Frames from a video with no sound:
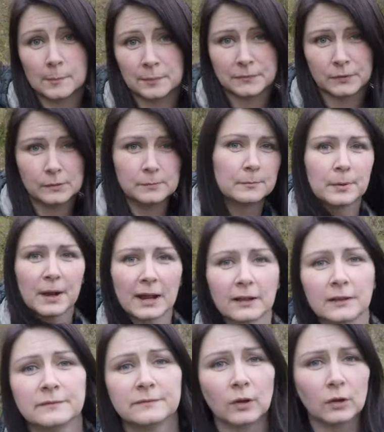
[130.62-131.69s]
From Bracklinn
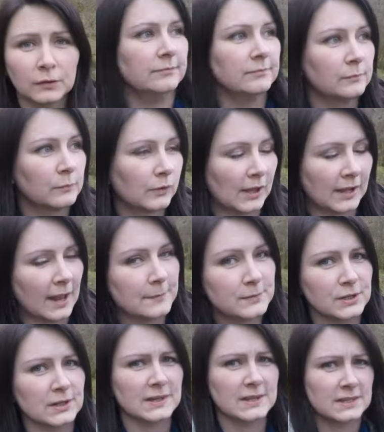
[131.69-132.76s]
Falls. Got an
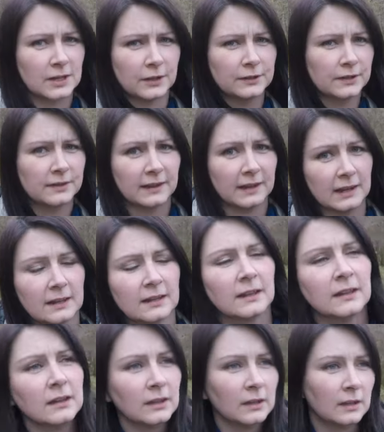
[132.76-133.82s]
absolutely stunning day,
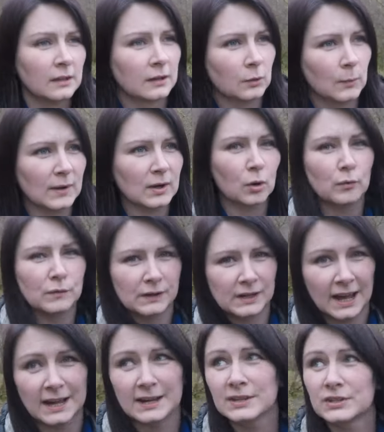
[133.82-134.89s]
quite
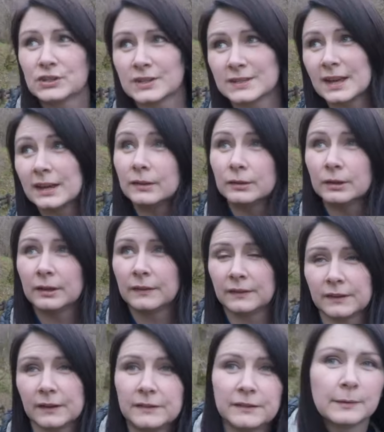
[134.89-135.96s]
overcast just now, the
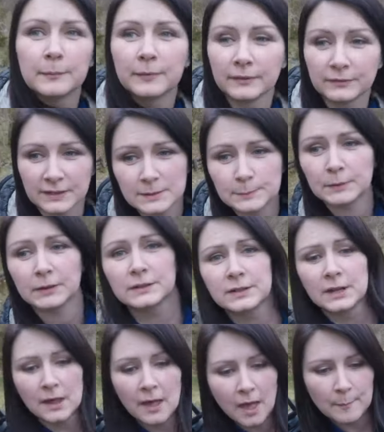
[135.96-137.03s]
sun seems to have disappeared.
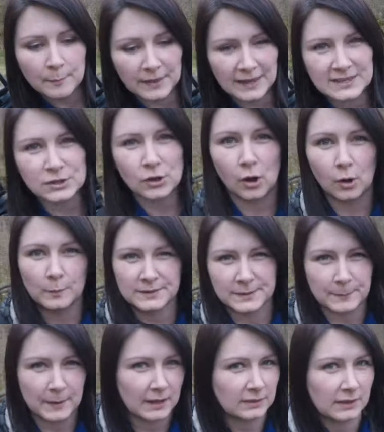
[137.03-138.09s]
But that's not always a
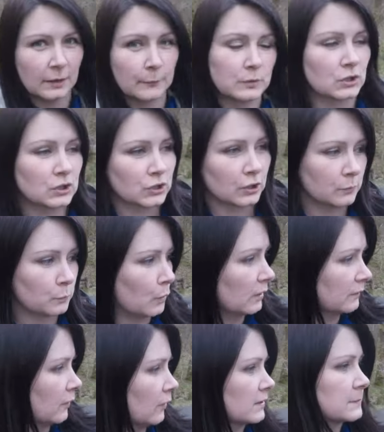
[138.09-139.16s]
bad thing when you're shooting
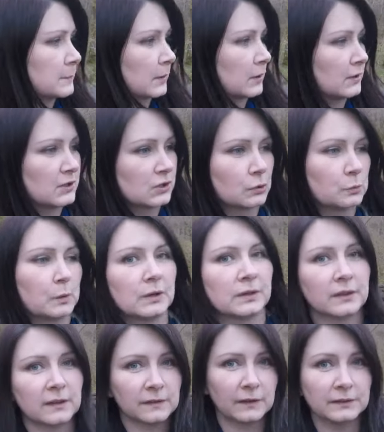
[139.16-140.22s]
waterfalls because you don't want the
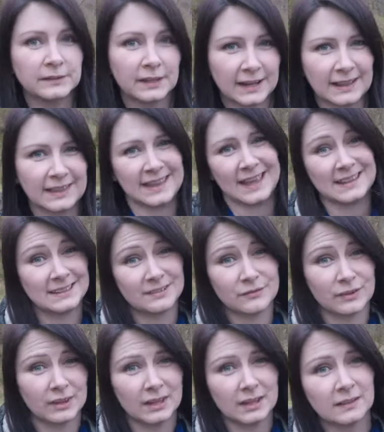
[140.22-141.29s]
sun directly hitting it
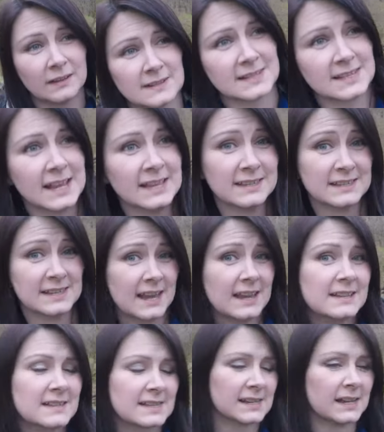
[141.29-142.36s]
really, unless it's hitting the
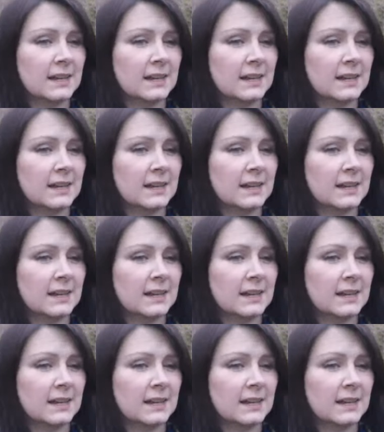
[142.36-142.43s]
sides,